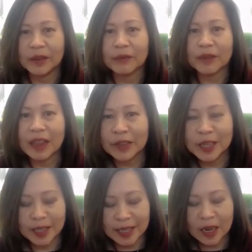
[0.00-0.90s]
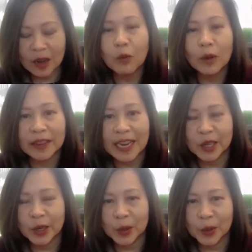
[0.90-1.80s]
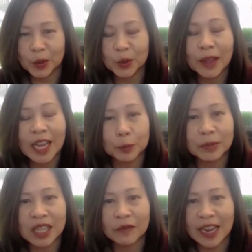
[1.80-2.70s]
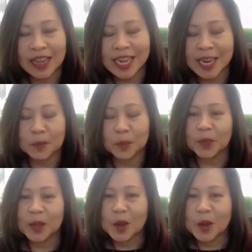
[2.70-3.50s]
the relevancy of what they do to that specific theme.